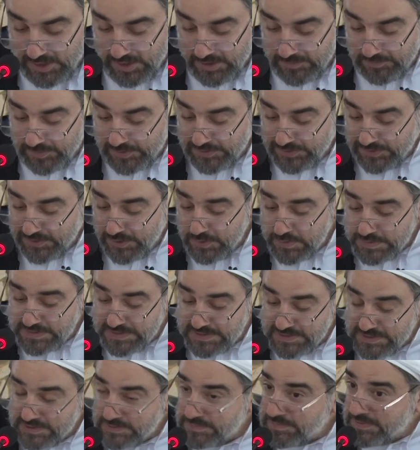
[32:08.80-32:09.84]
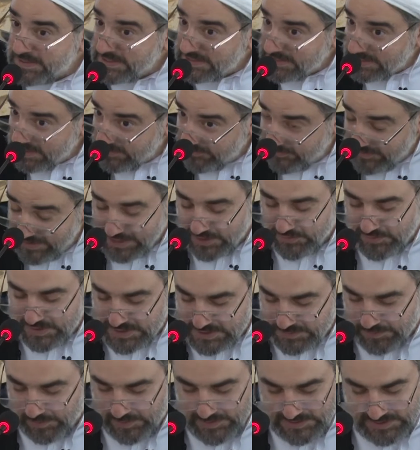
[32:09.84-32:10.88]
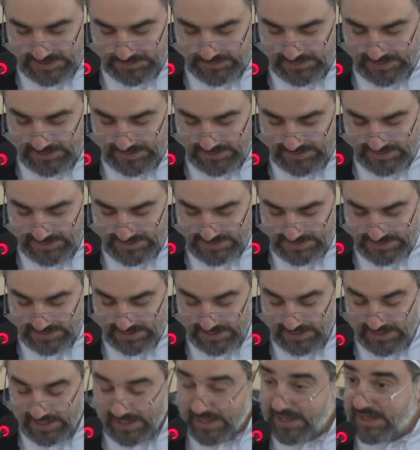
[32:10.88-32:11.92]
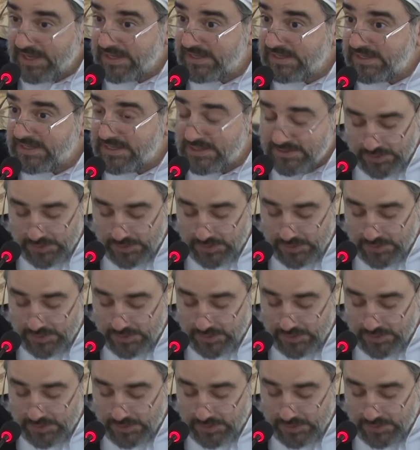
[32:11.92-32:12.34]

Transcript: But those specific responsibilities, i.e.